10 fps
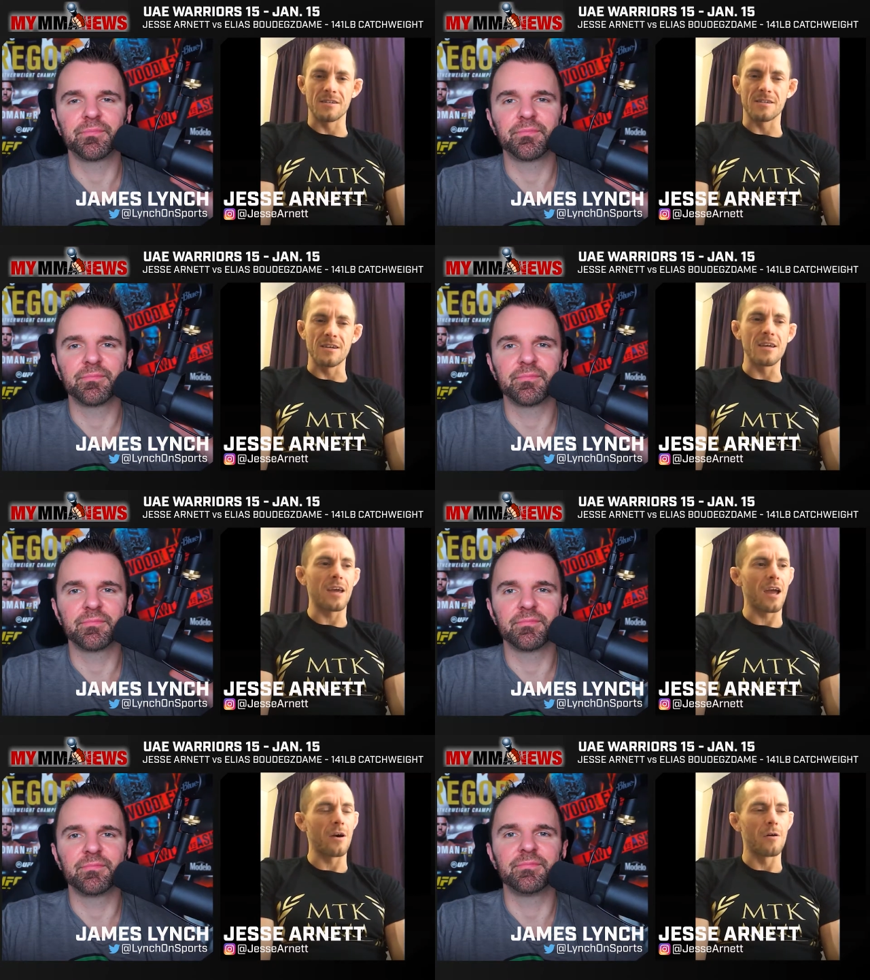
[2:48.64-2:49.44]
Speaker 1: since
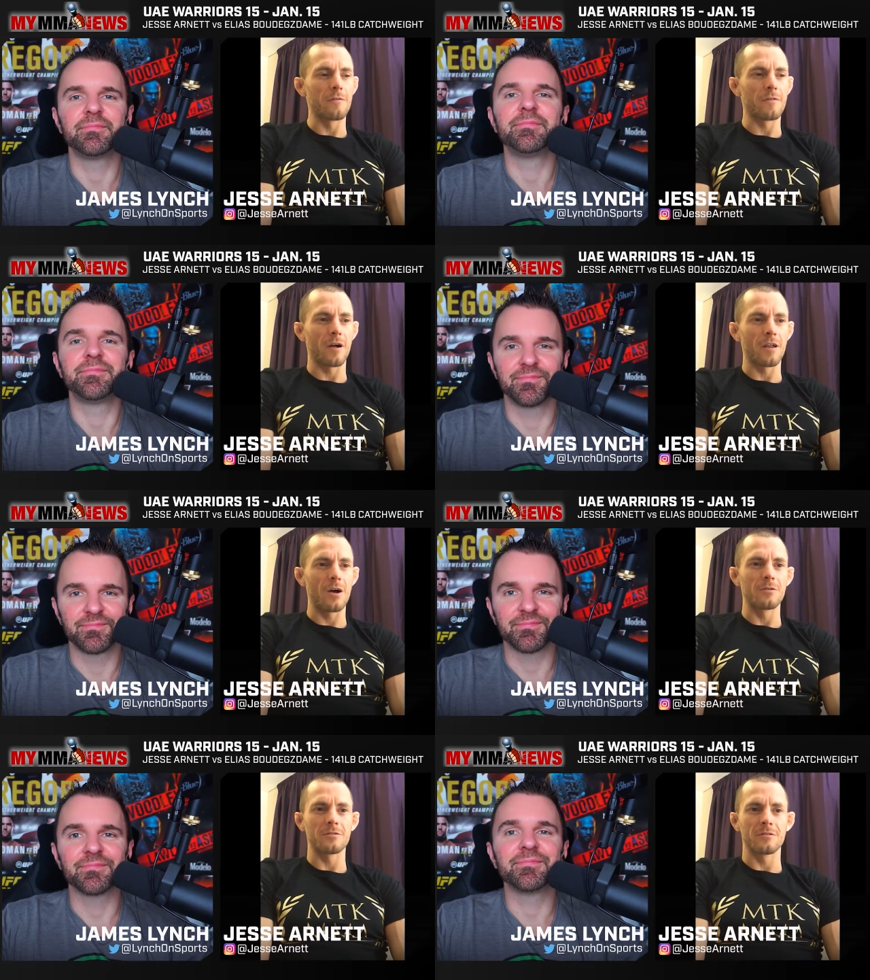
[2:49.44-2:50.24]
TKO fell
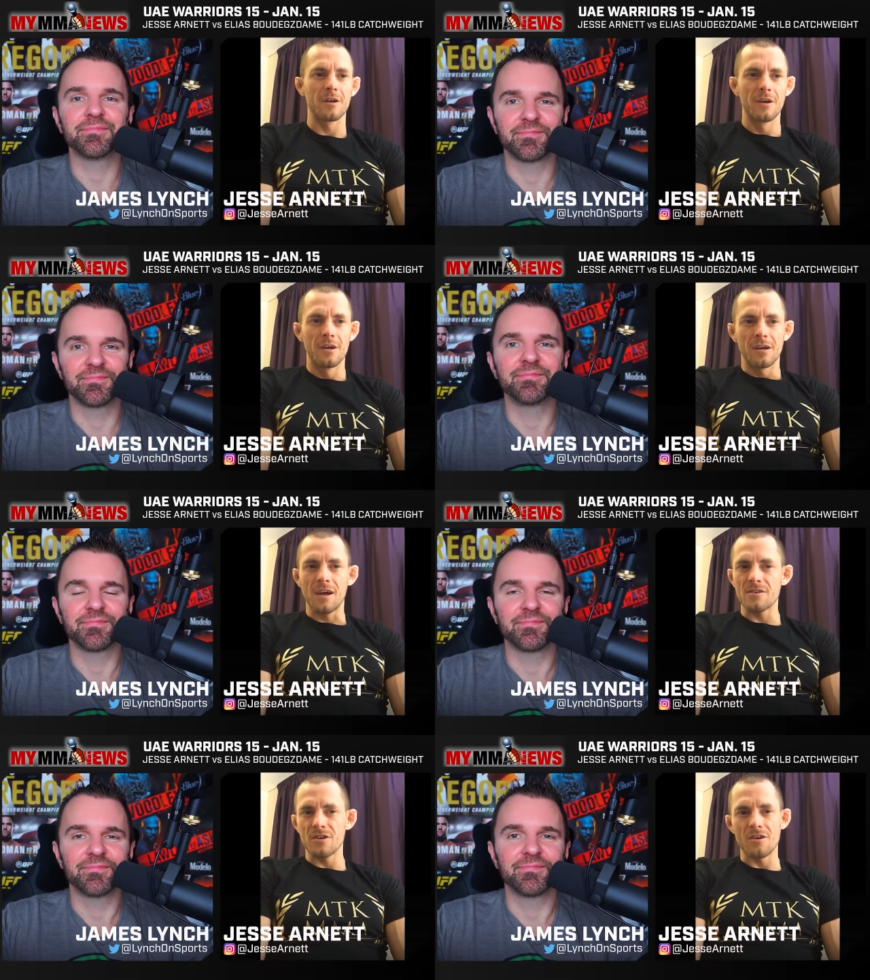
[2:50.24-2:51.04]
out, and
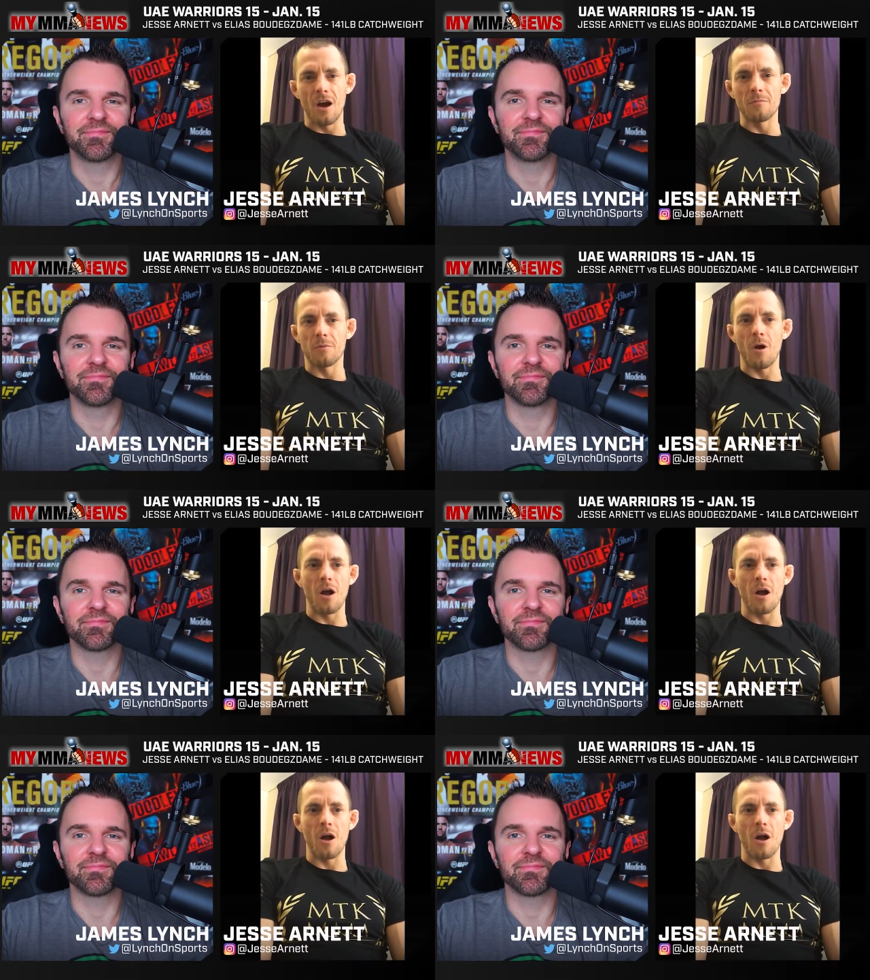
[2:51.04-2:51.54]
he's a young